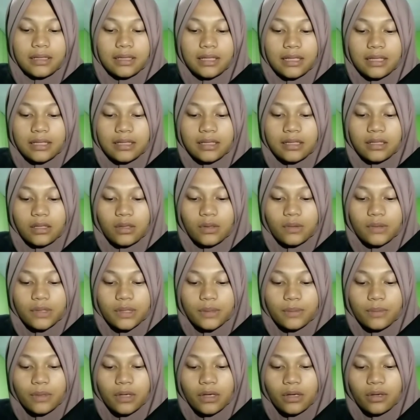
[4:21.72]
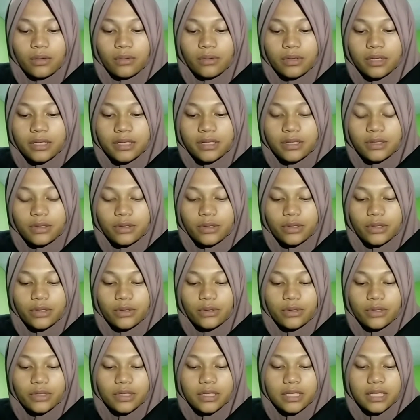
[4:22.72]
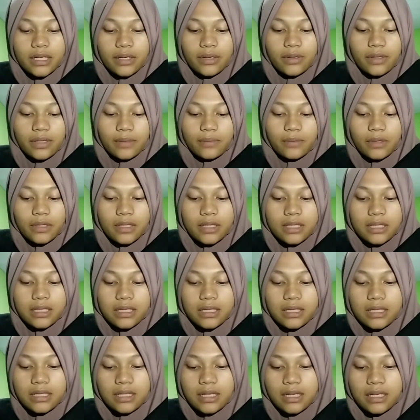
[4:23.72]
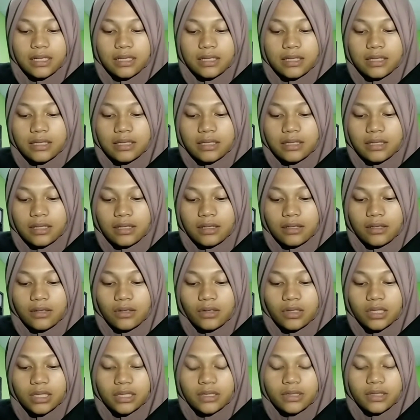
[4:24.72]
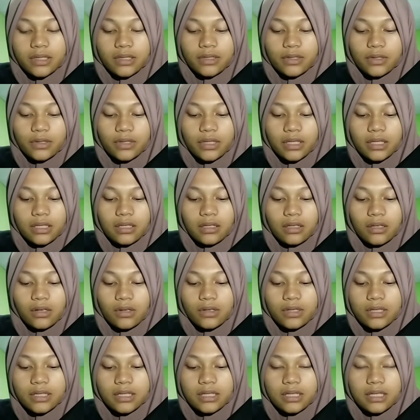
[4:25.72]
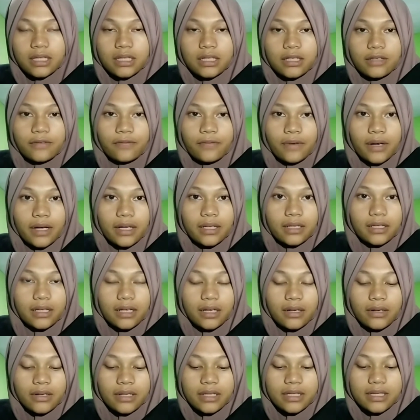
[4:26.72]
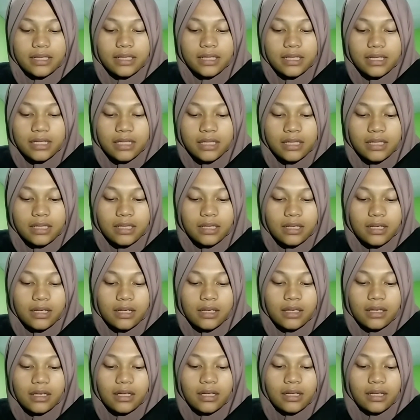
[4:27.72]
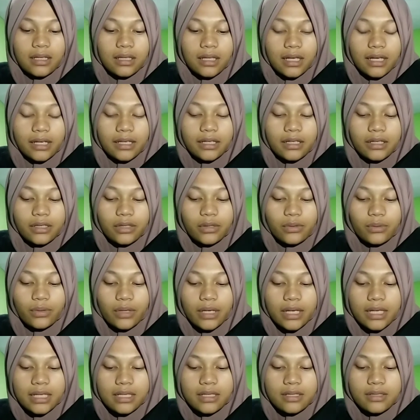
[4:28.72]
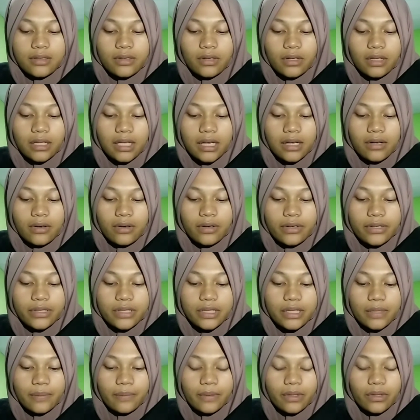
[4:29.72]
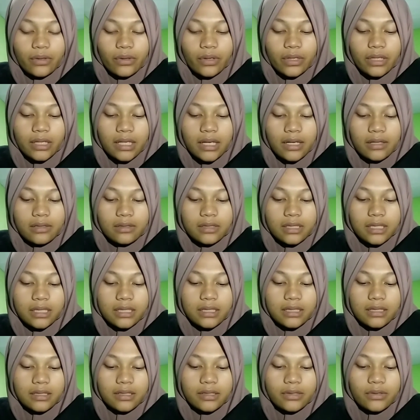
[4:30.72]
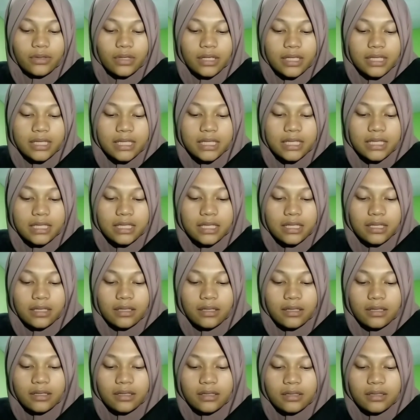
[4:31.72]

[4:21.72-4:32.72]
that allows borrowers to use their crypto asset as a collateral to get loans in the fiat currencies like the US dollar or stablecoin like Tether USDT.